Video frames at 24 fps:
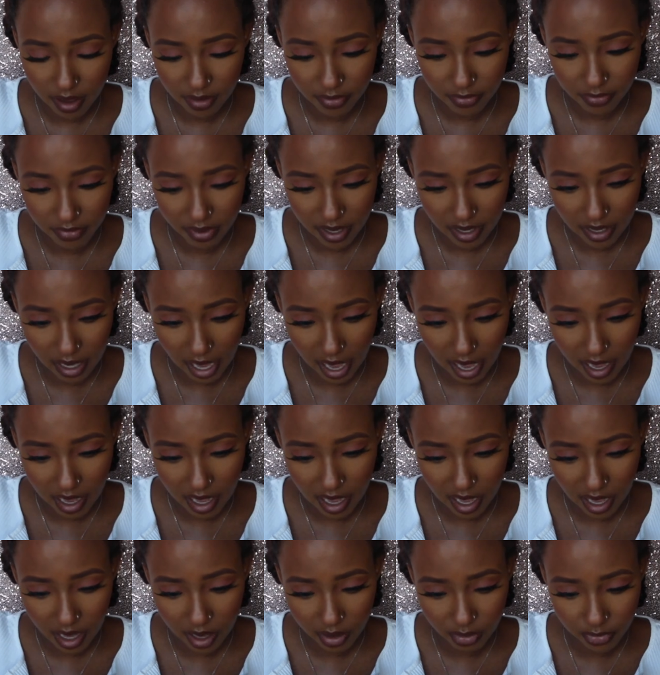think I
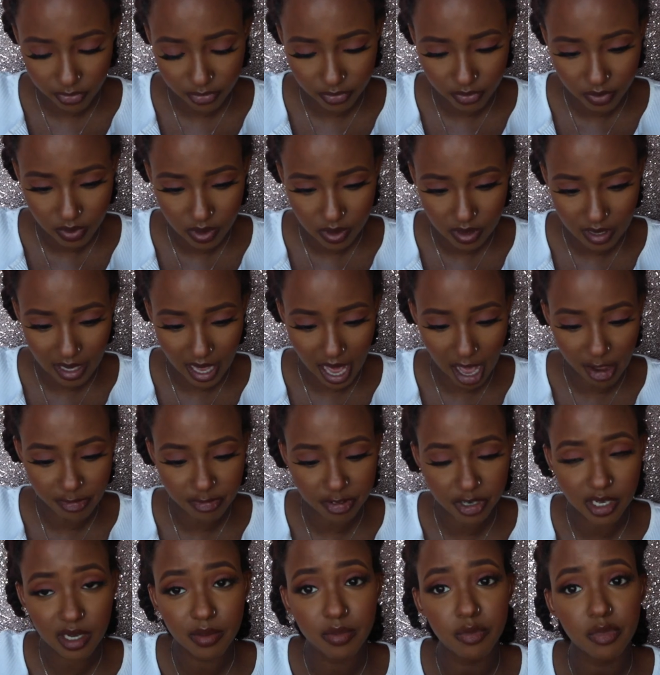have the
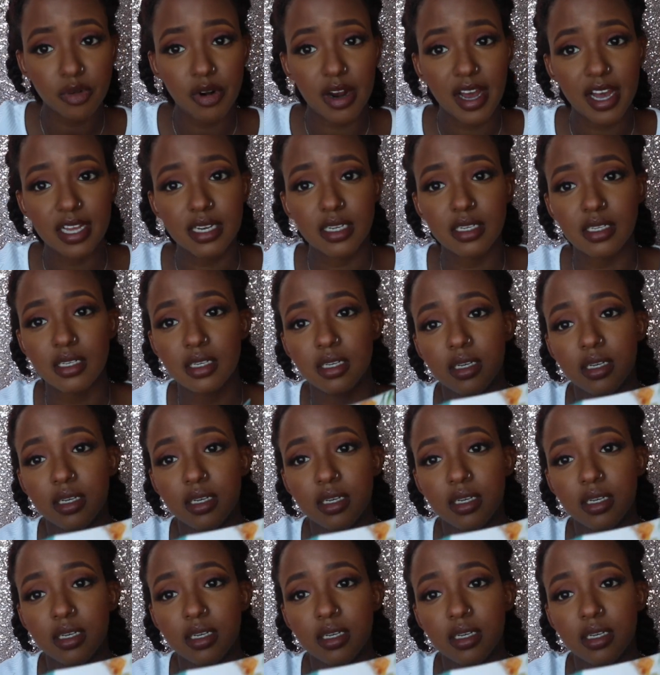African Pride